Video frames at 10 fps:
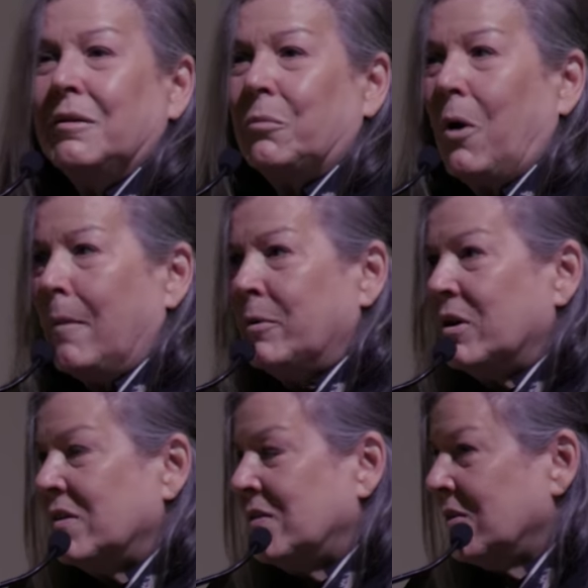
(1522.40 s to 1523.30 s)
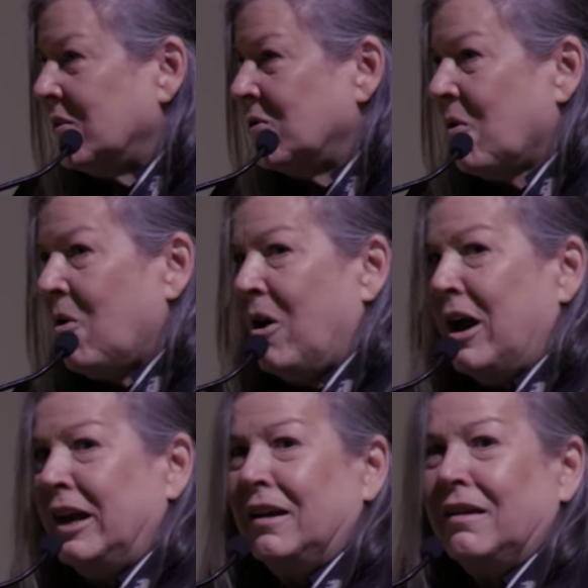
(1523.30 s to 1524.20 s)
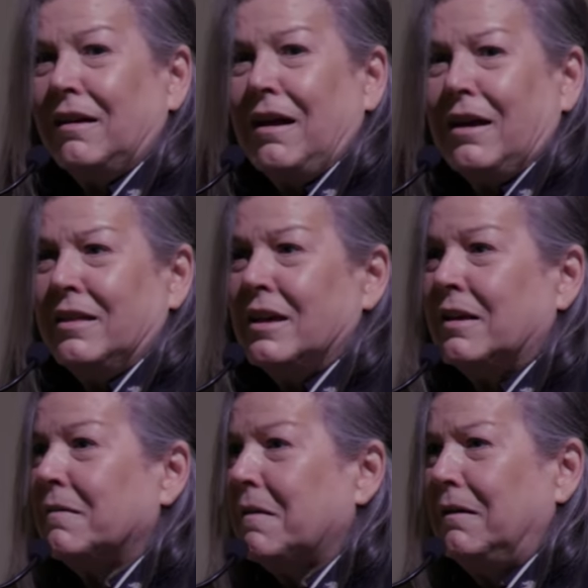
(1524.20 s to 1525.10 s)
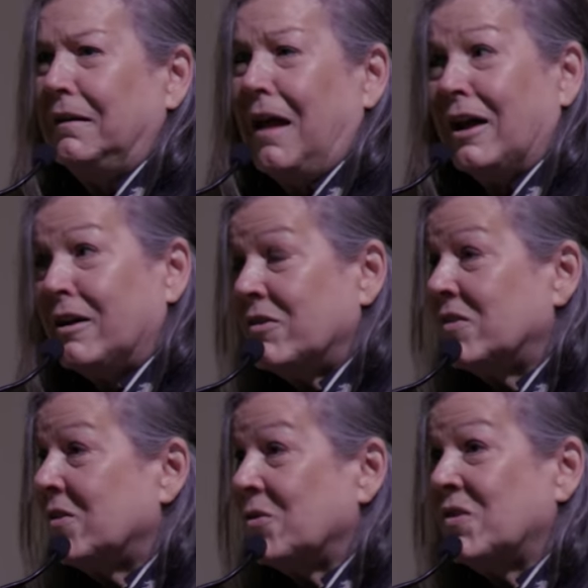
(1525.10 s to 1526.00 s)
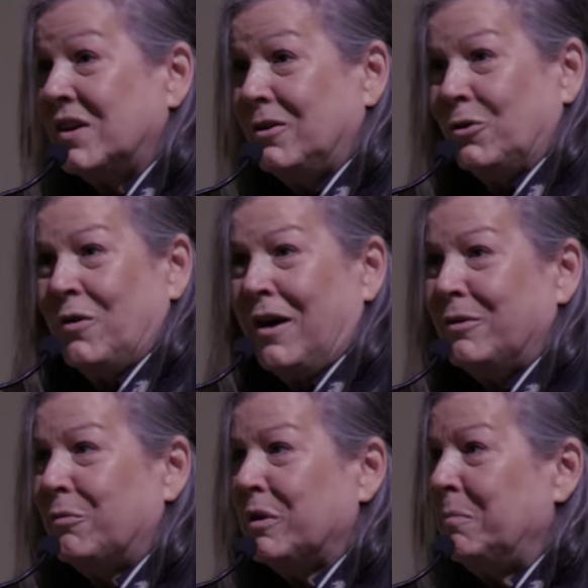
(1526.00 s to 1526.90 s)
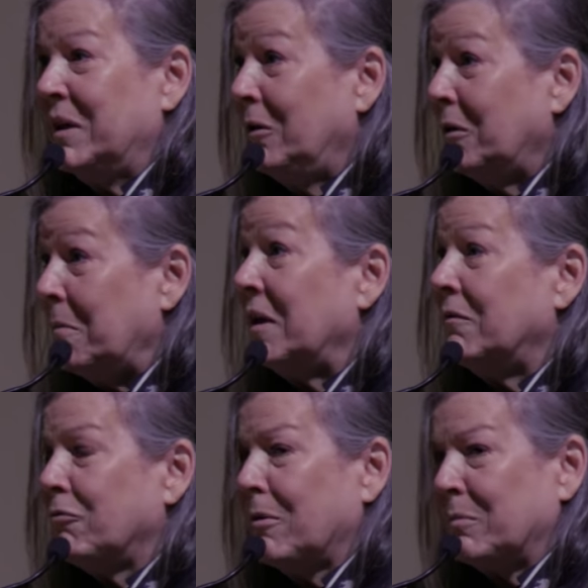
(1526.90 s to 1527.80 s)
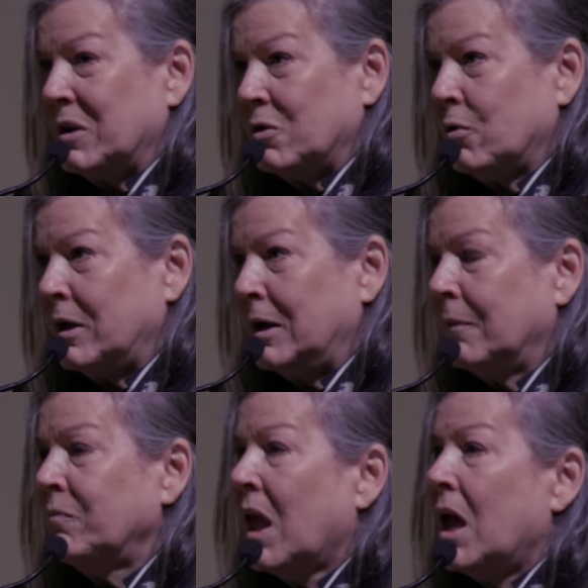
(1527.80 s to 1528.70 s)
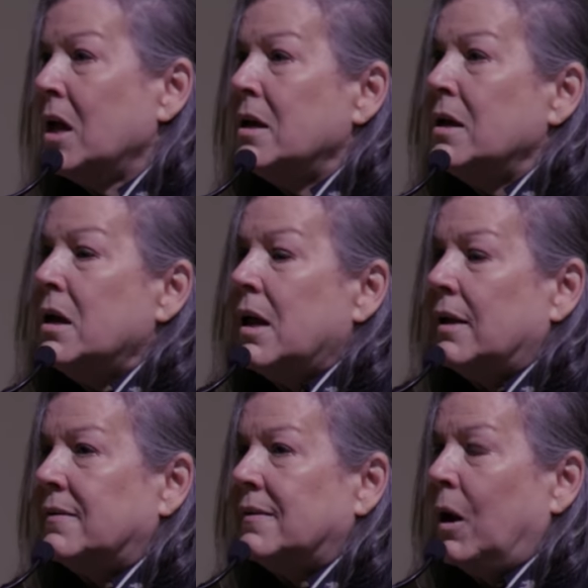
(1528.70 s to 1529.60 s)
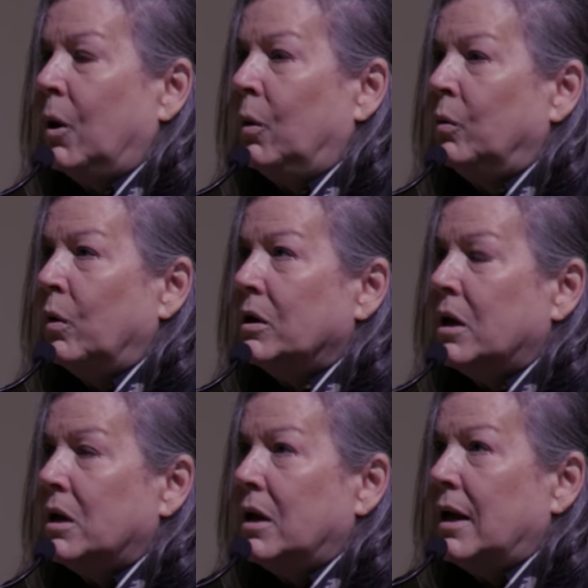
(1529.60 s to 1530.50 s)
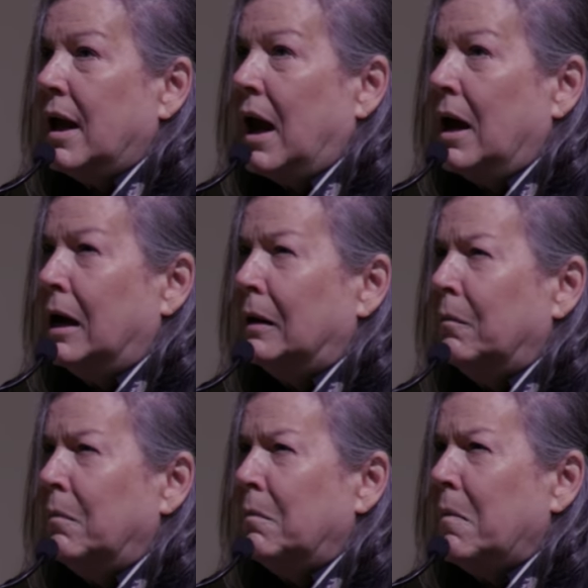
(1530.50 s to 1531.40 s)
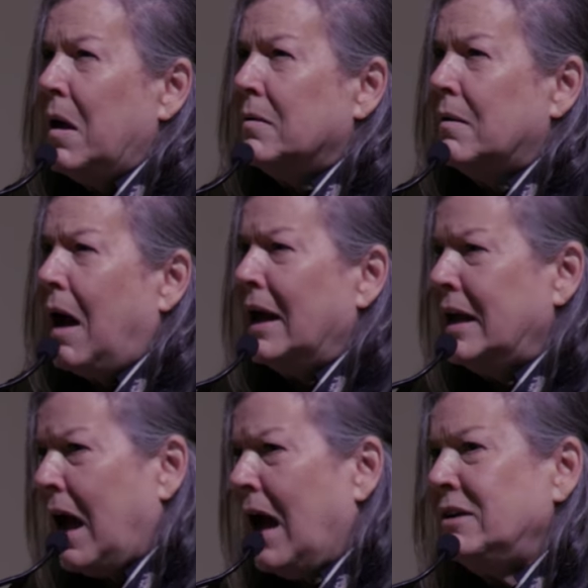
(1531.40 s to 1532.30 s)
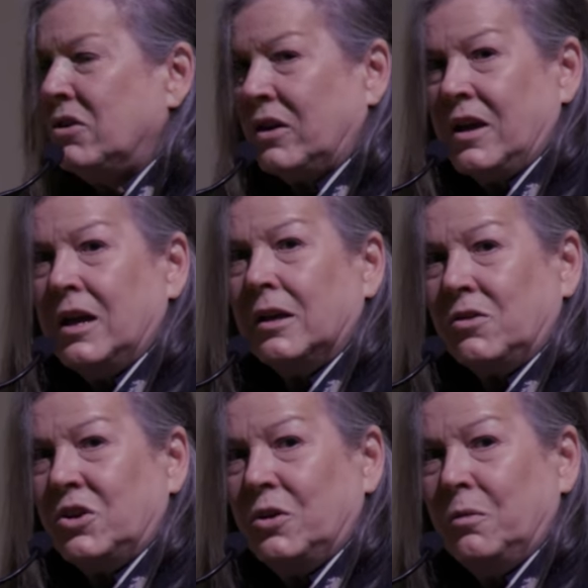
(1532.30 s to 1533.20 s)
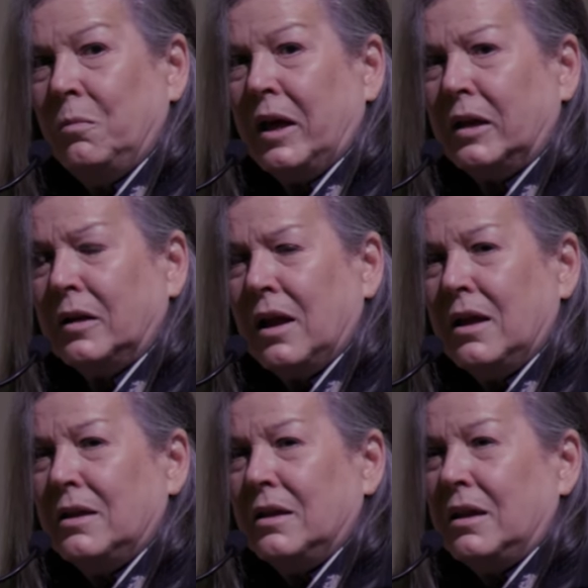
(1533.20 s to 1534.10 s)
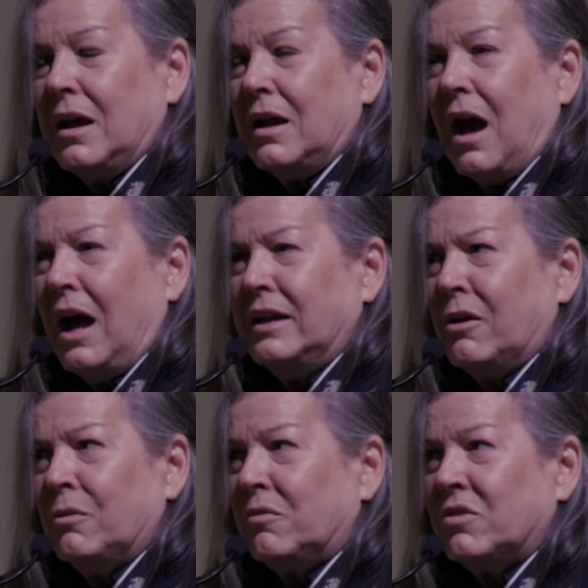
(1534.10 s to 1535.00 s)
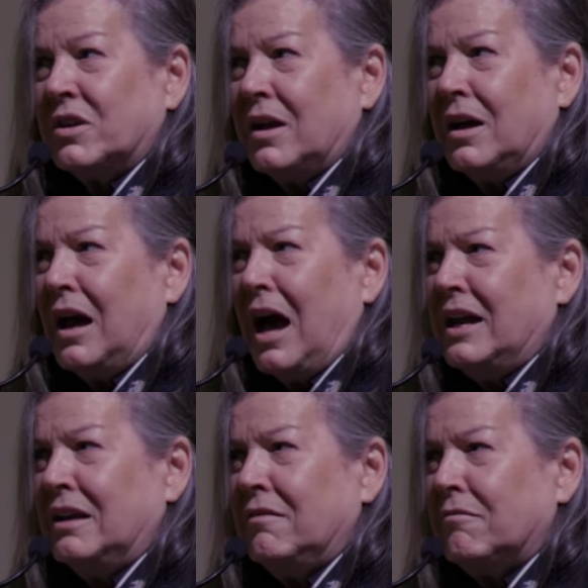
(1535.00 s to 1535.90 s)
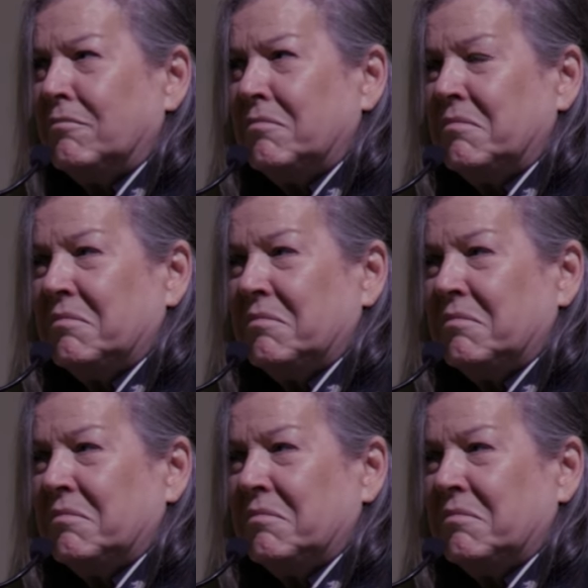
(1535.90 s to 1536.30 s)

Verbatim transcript: properties destroyed. I think a lot of us are still trying to rebuild a bit from Katrina. So, um, I, I took a hit too, but I don't, uh, I didn't,